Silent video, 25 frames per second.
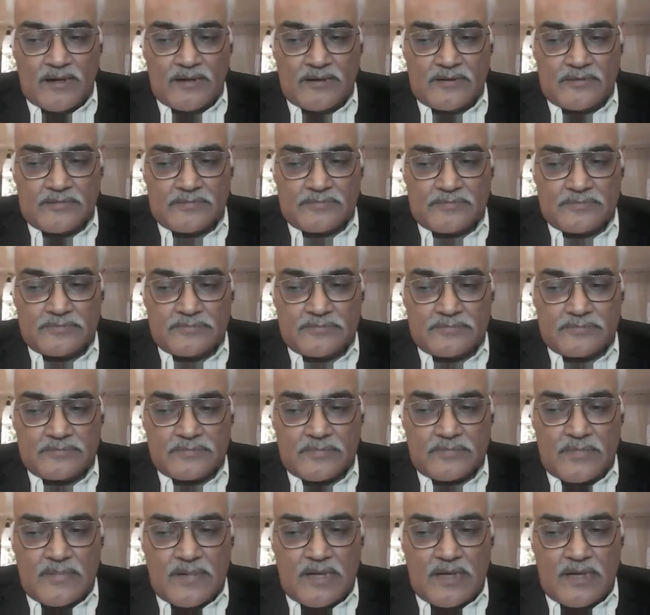um,
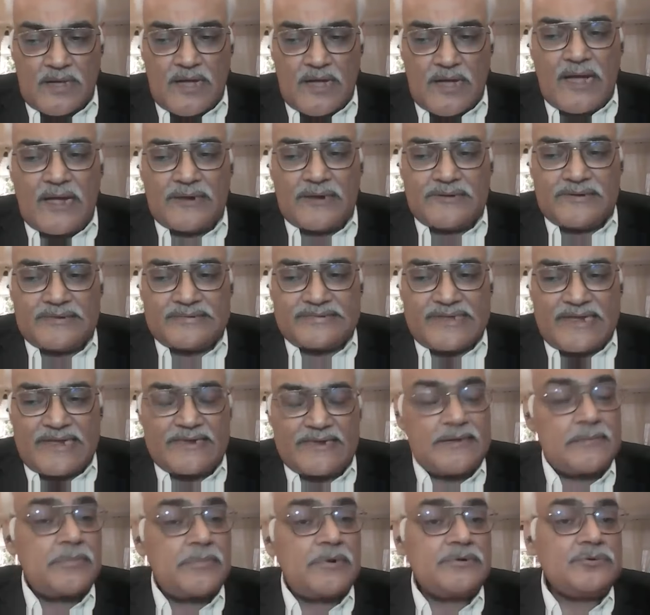I had
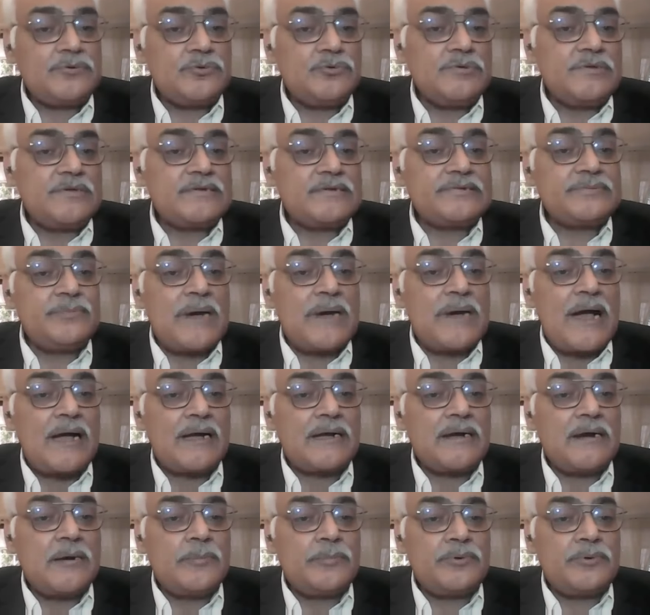designed about 2 years
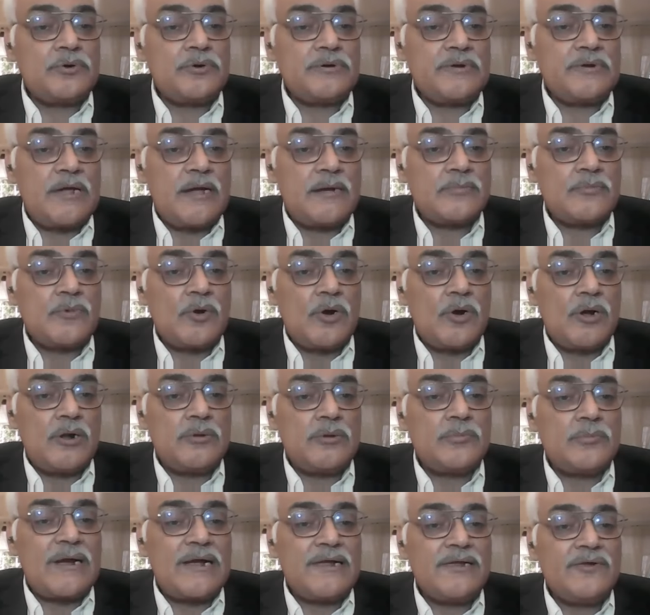back a program
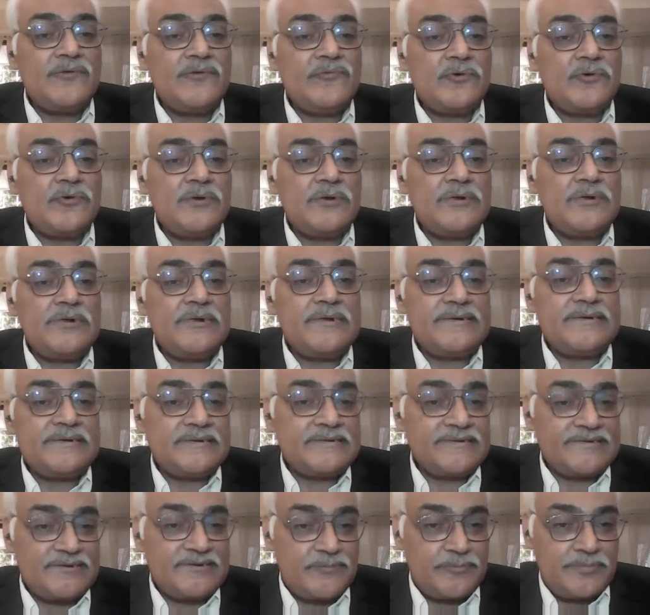called Mindful
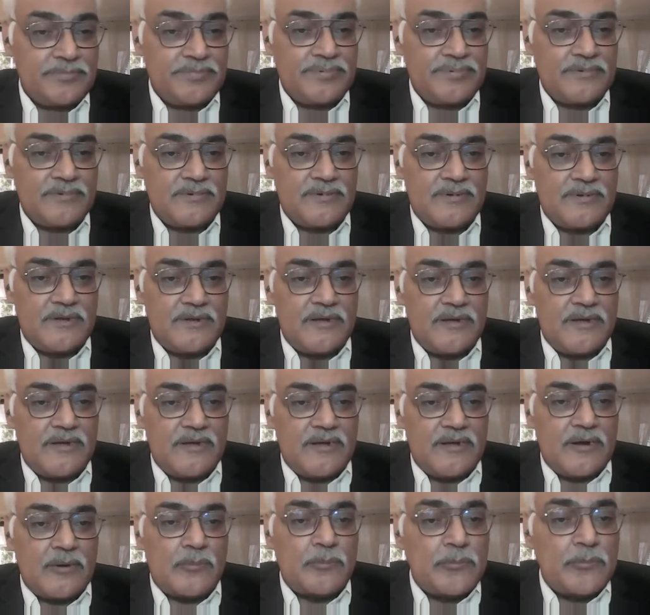Leadership.
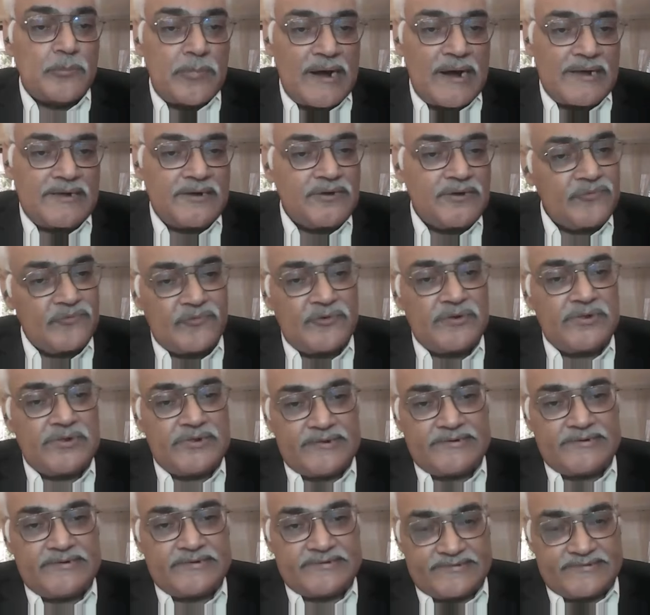Mindful
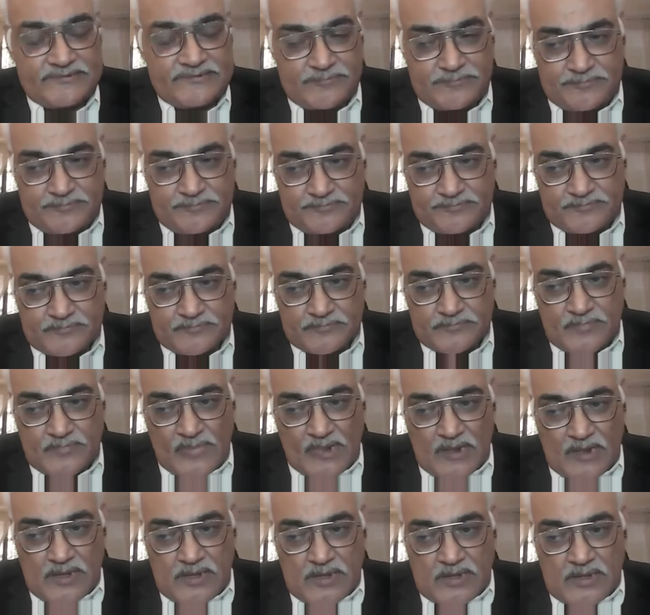Leadership.
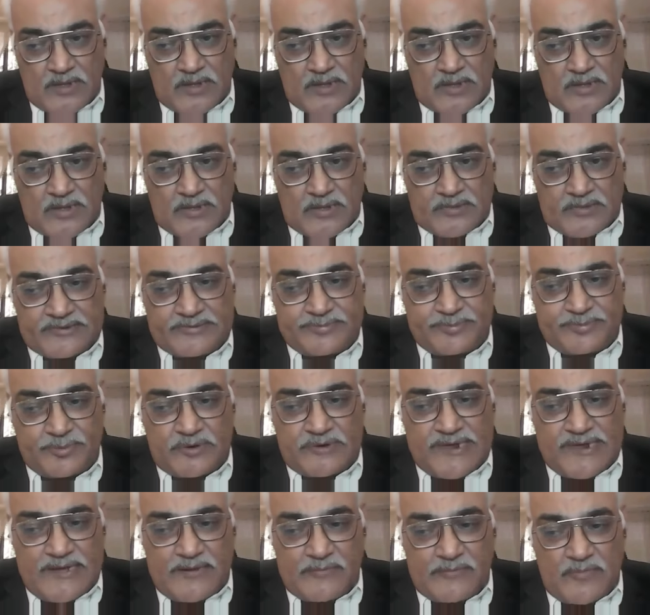This
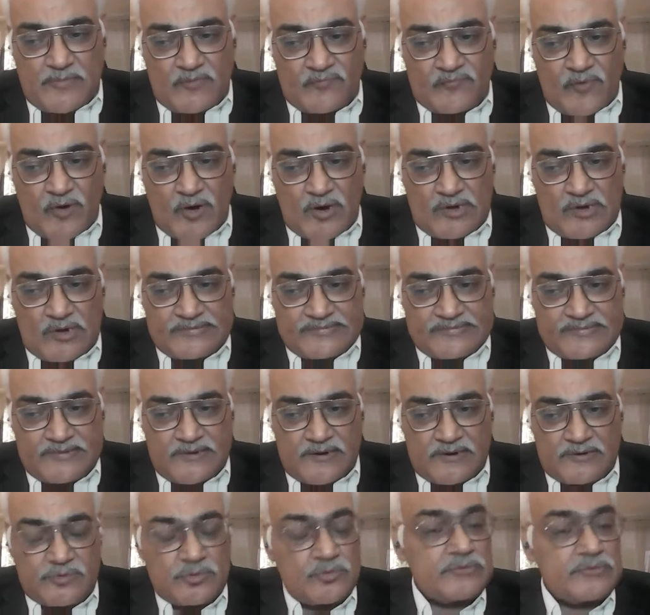program, of course,
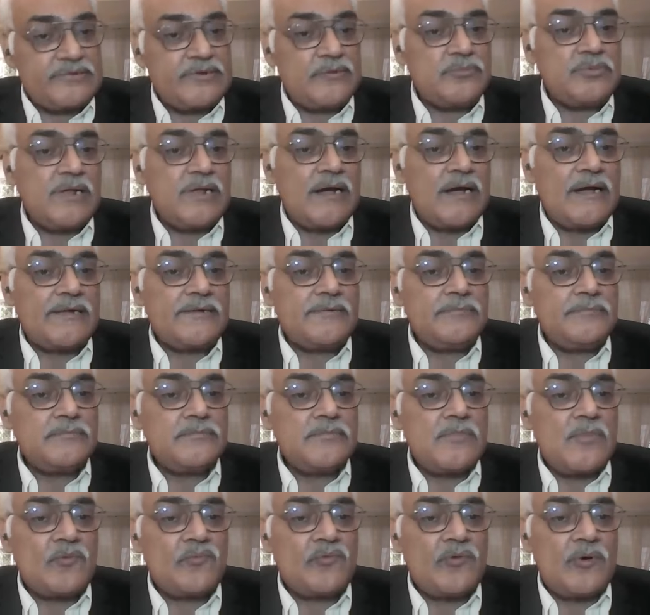took some time
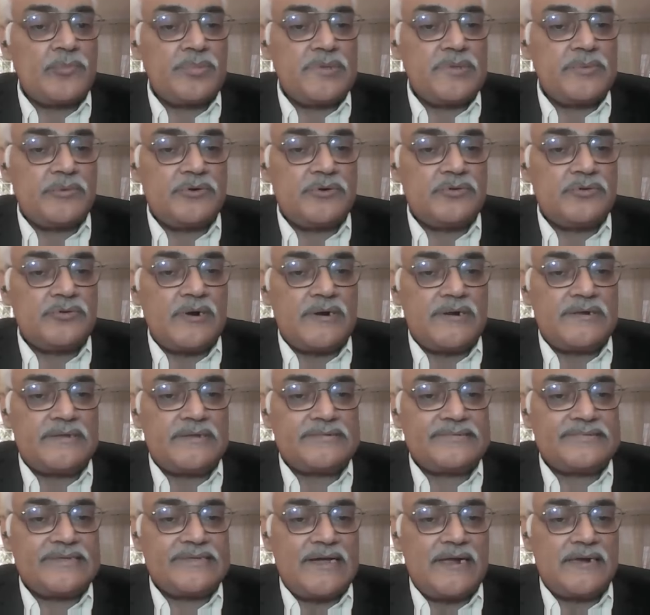for people to
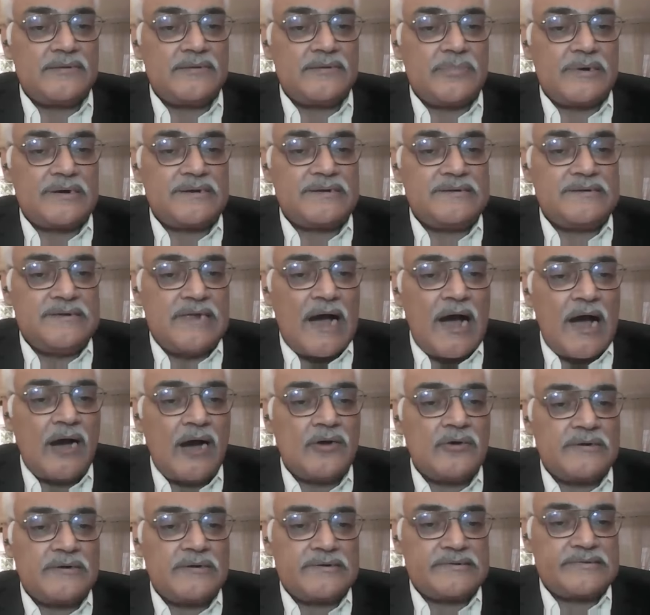understand, but
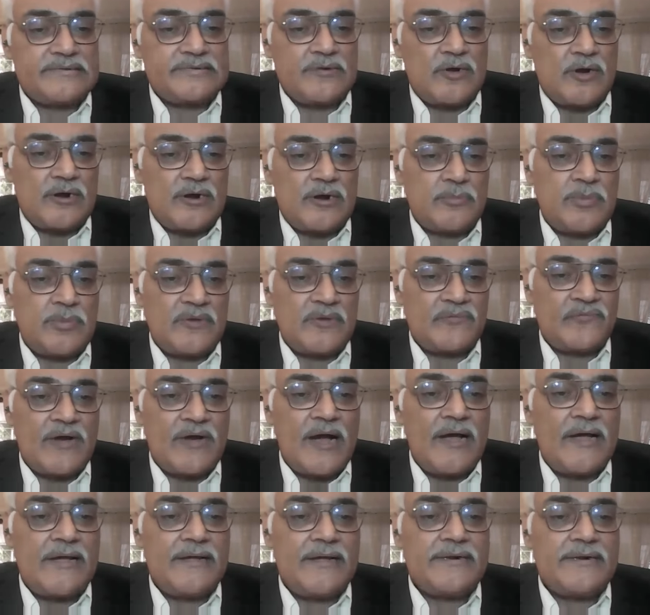now it is caught by
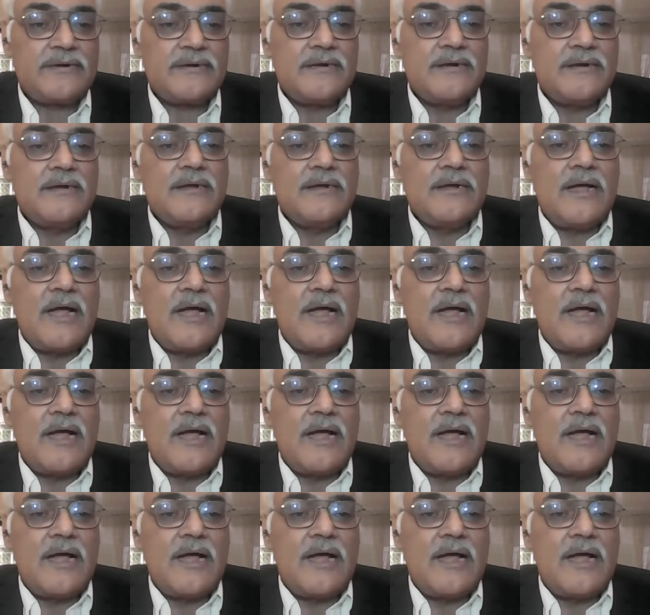fire